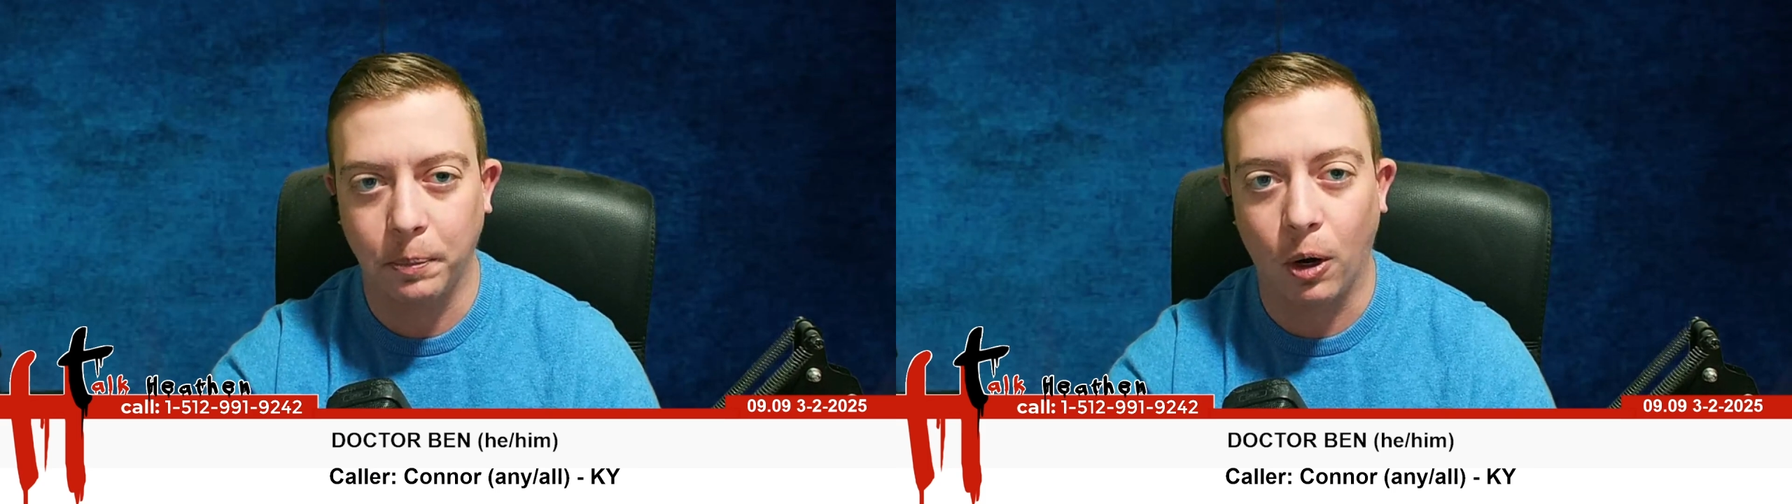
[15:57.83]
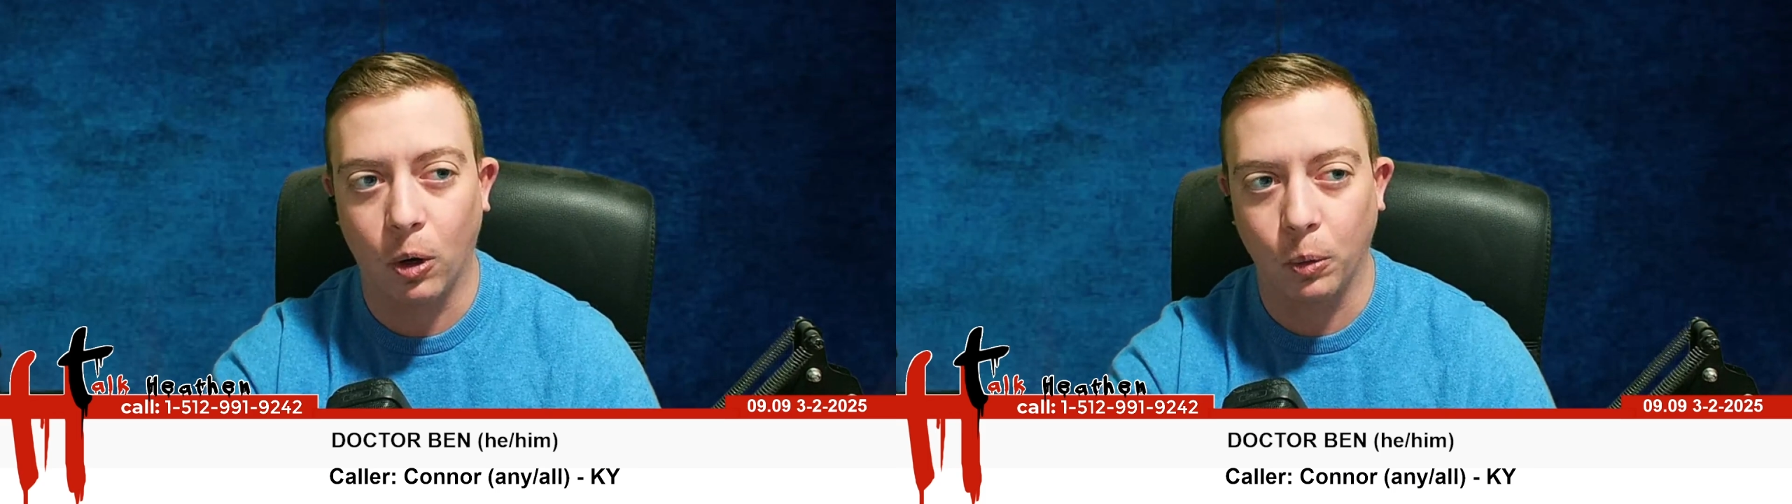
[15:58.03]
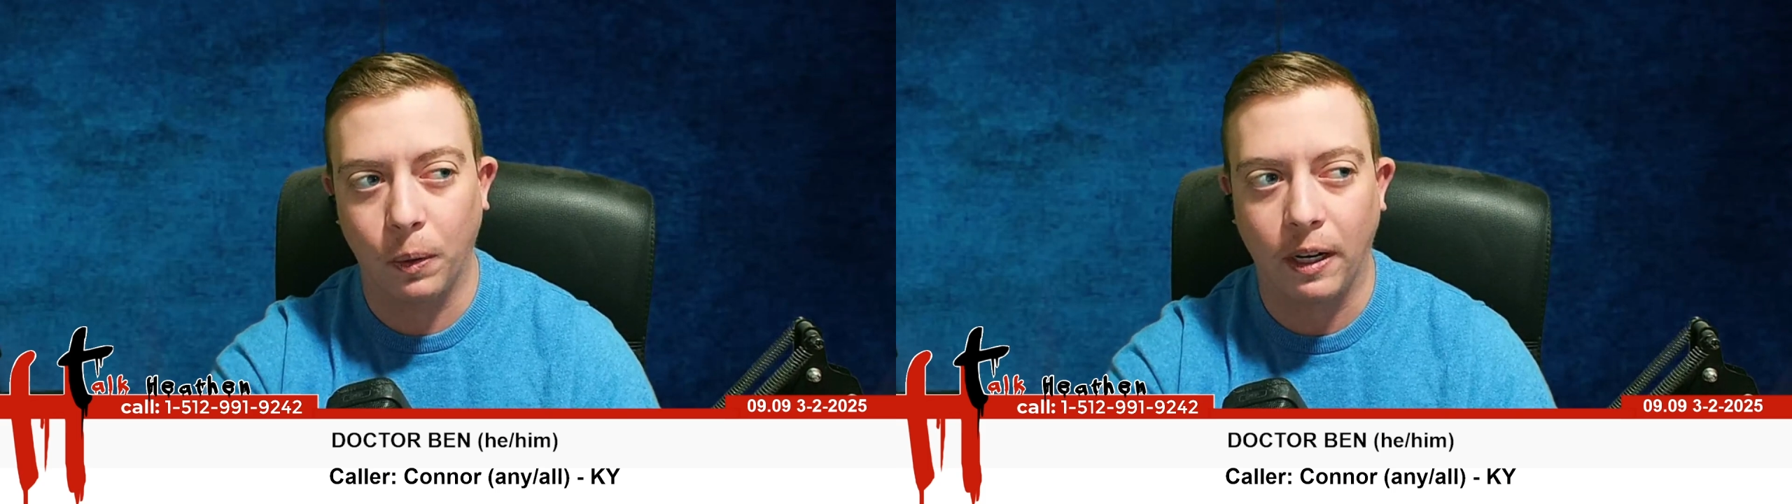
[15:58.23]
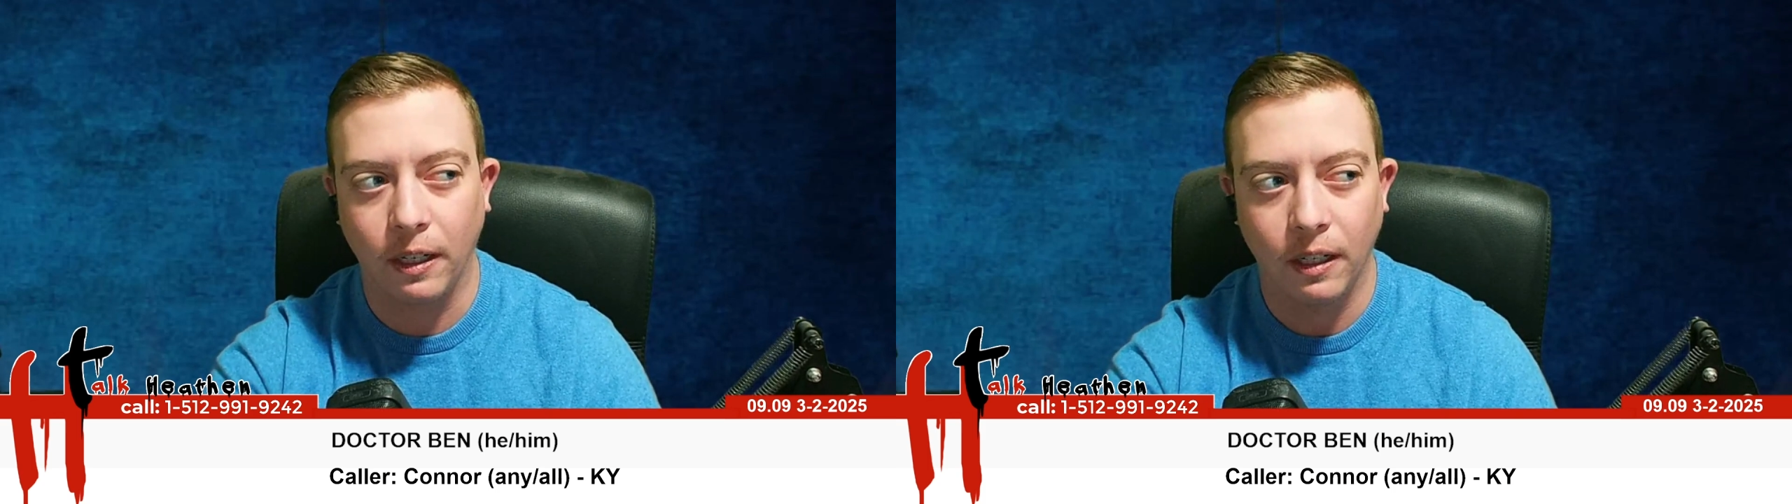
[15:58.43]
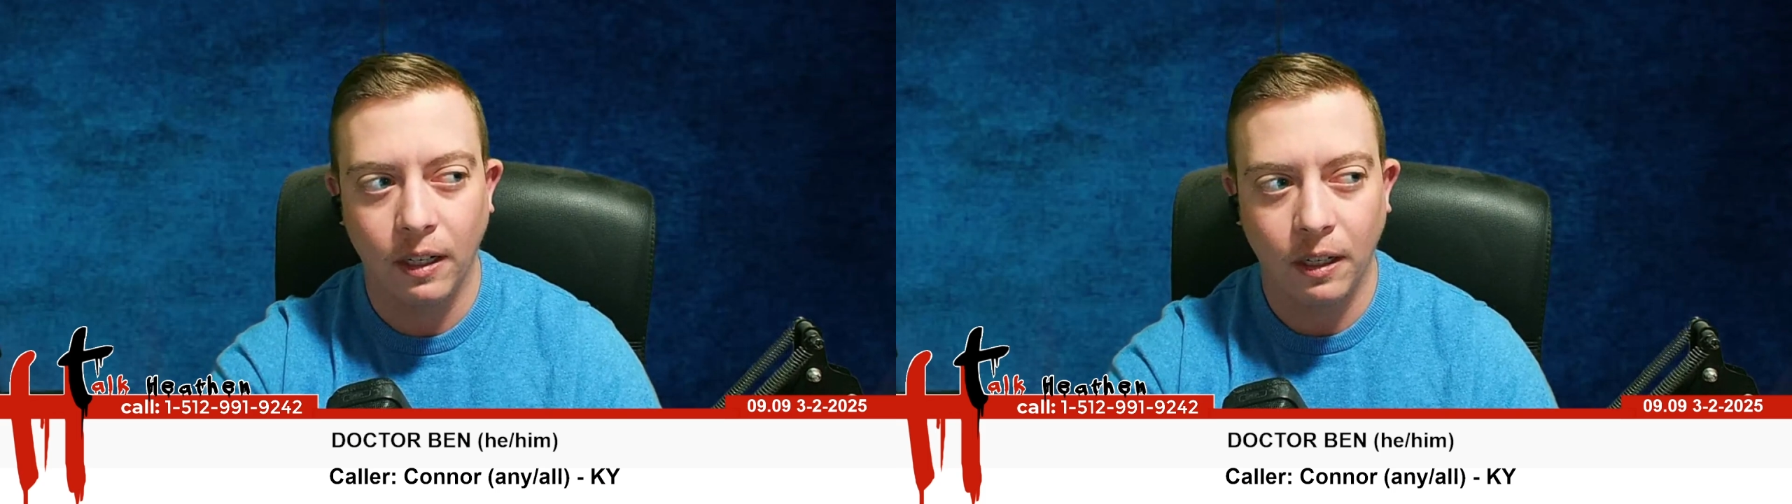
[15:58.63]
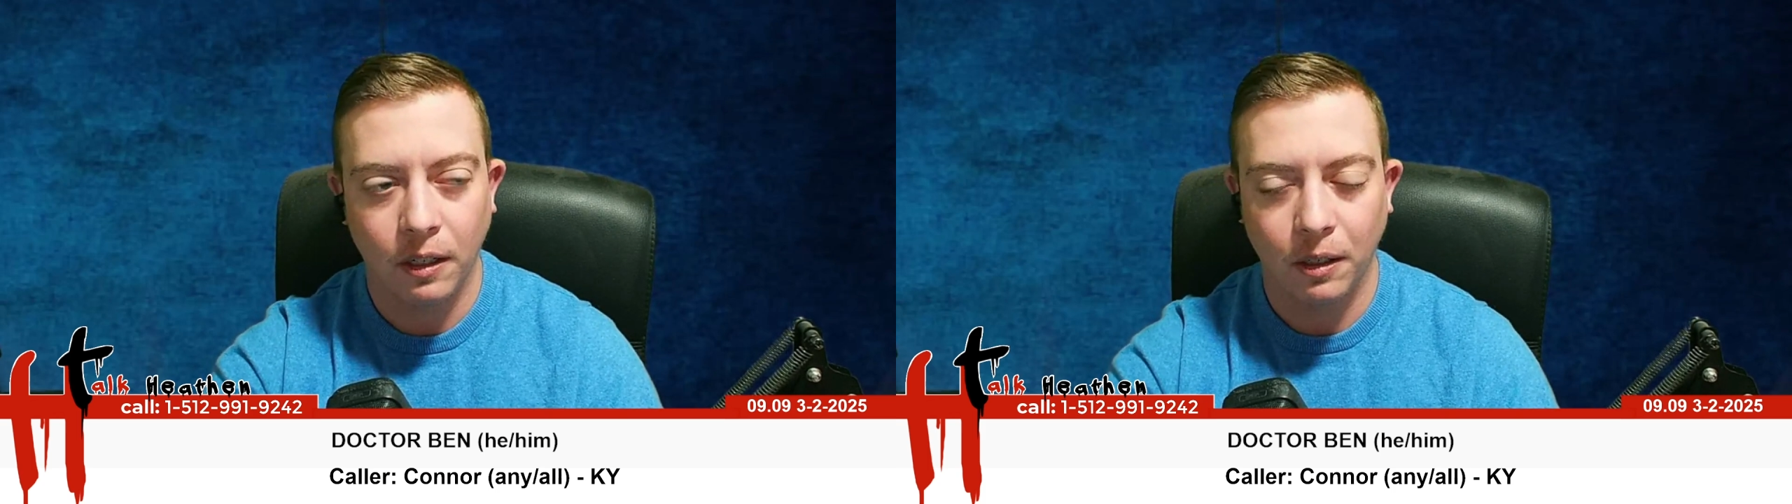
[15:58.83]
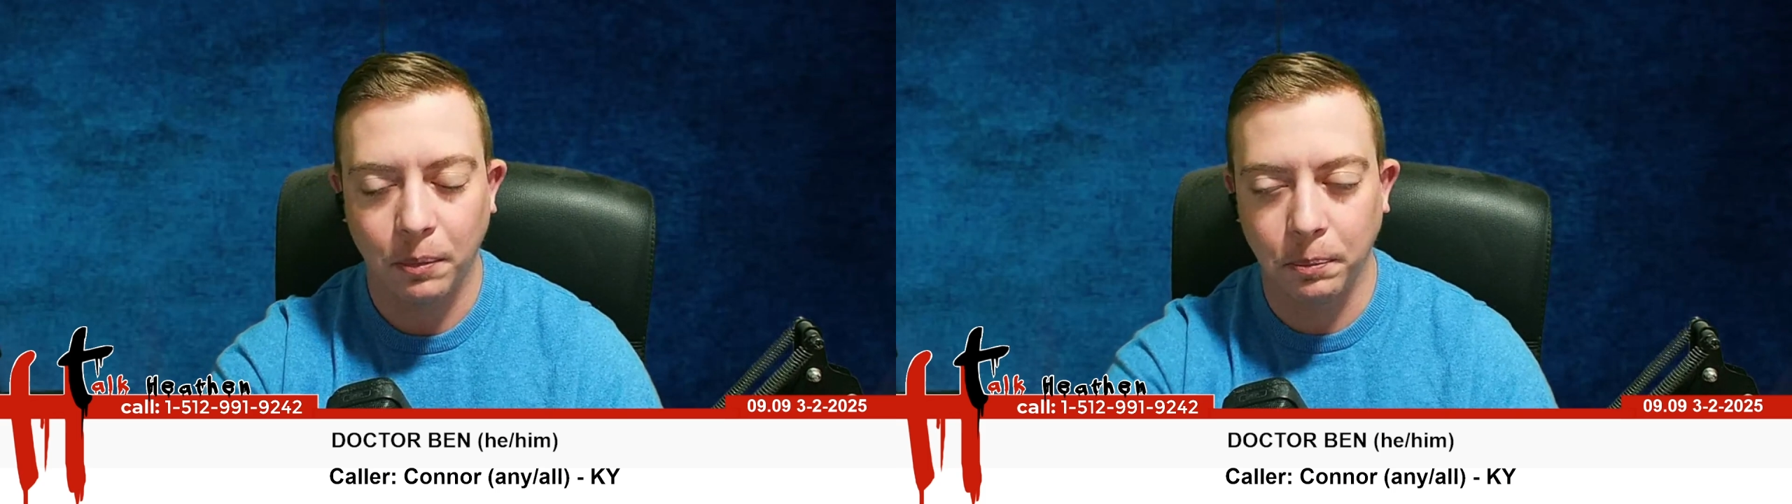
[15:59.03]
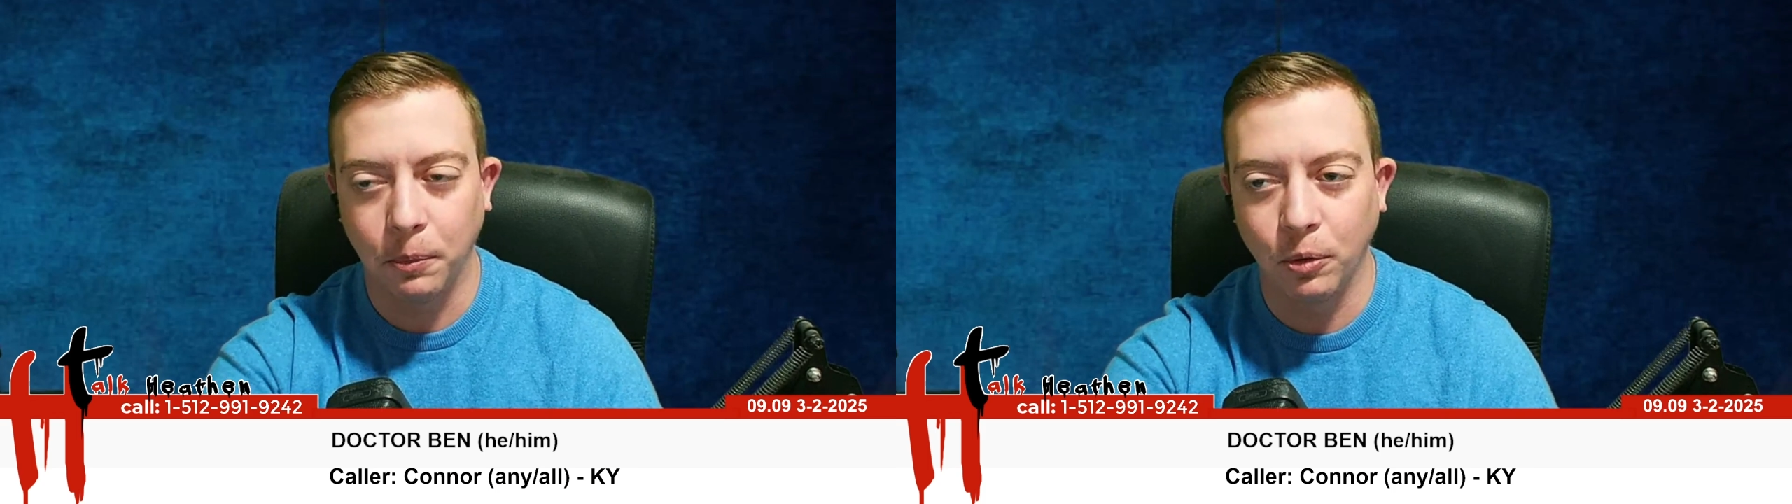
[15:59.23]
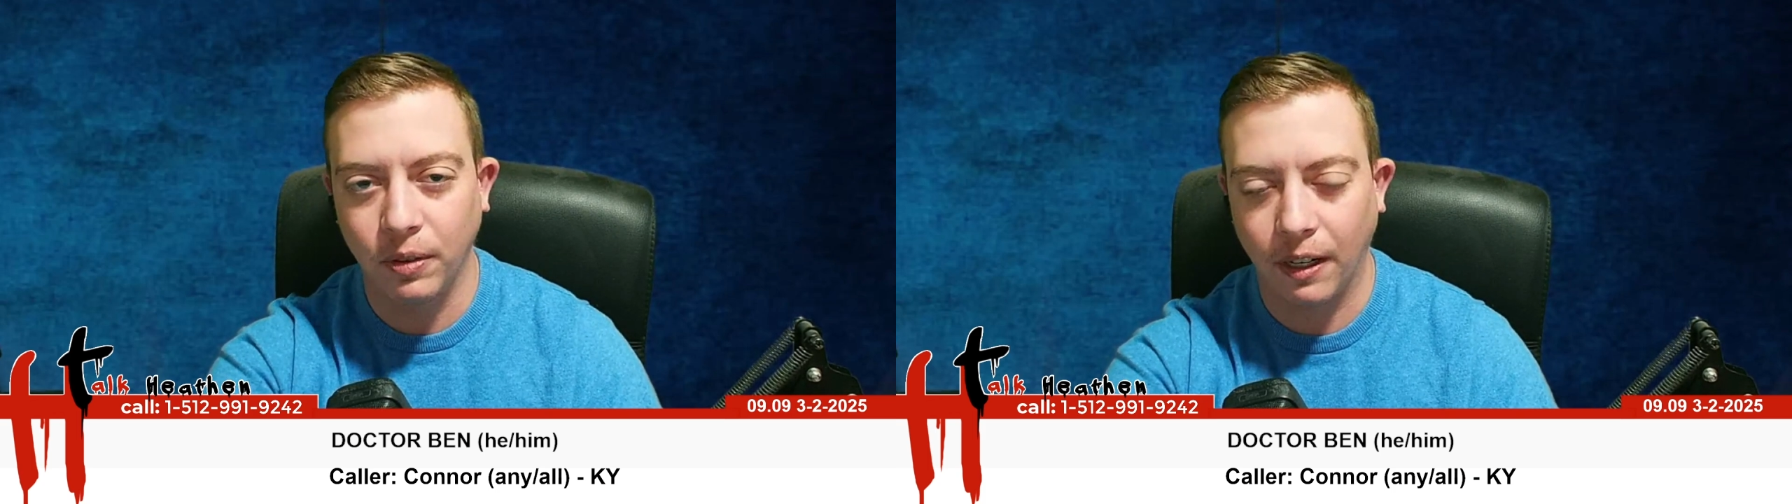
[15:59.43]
but are we moving